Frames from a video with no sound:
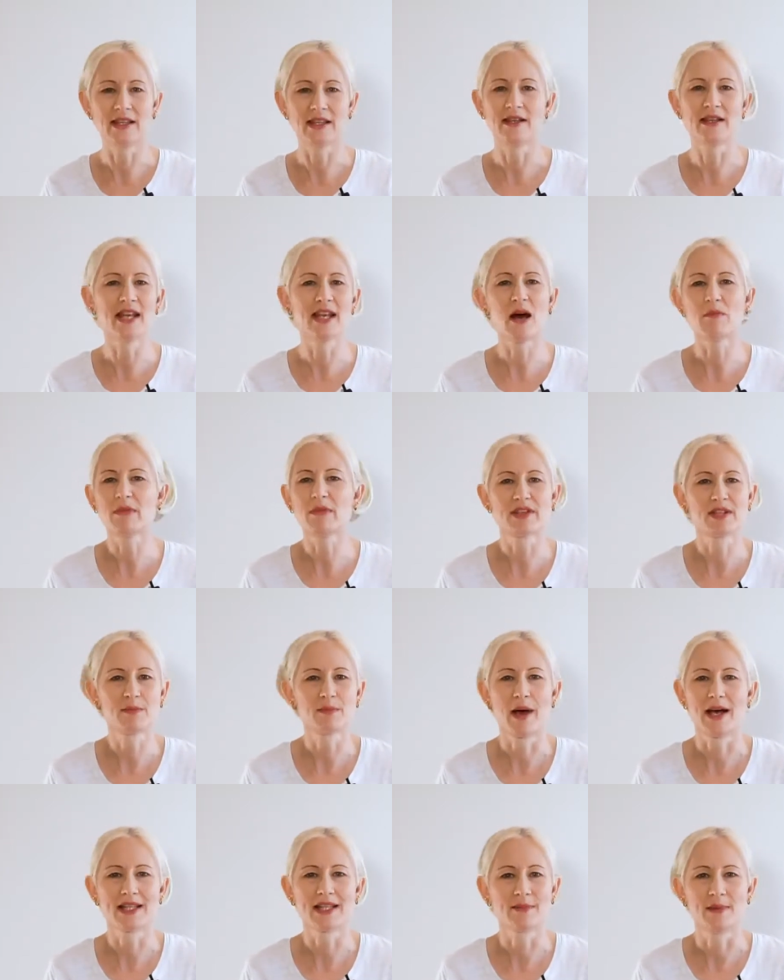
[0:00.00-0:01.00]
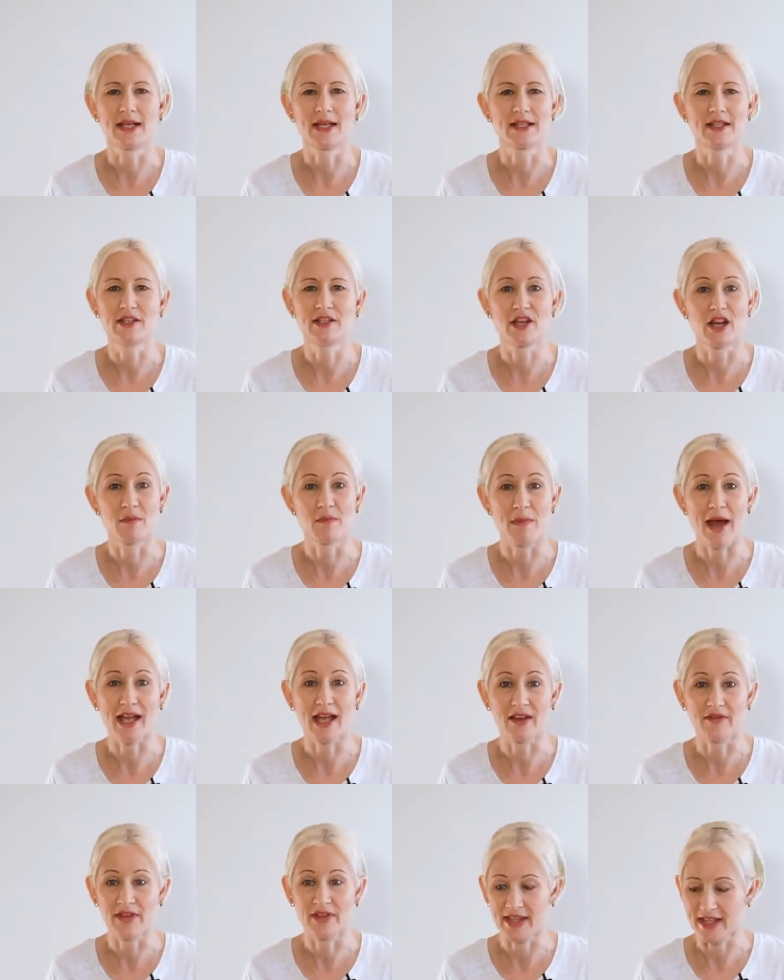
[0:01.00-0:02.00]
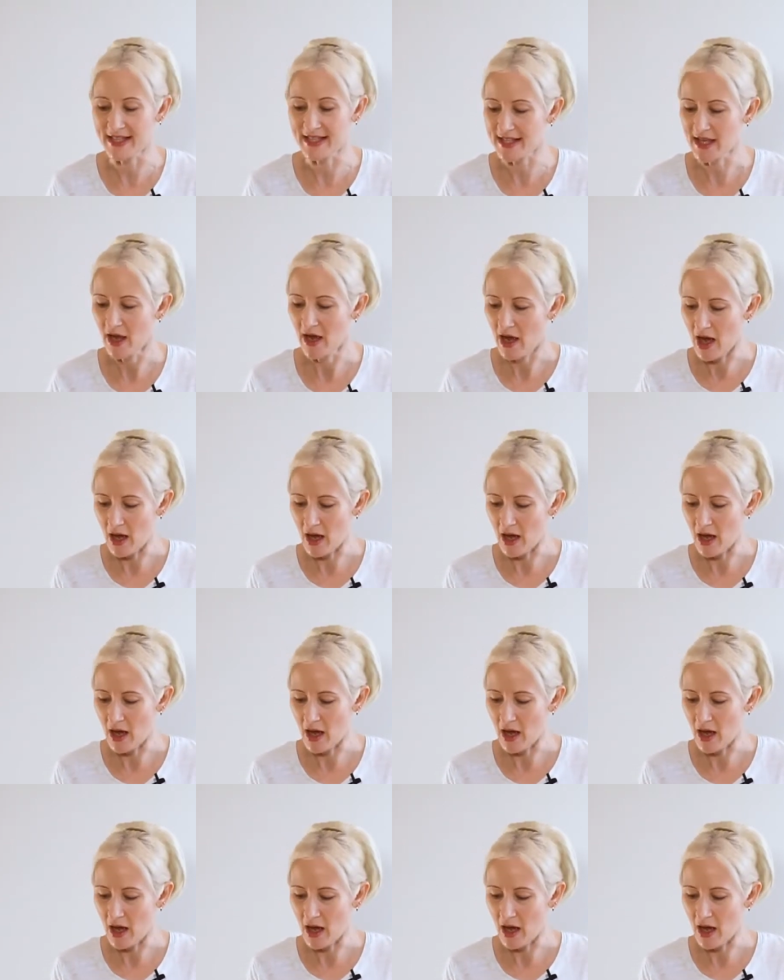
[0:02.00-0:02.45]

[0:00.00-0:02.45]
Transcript: a number of spice mixes you can make for this.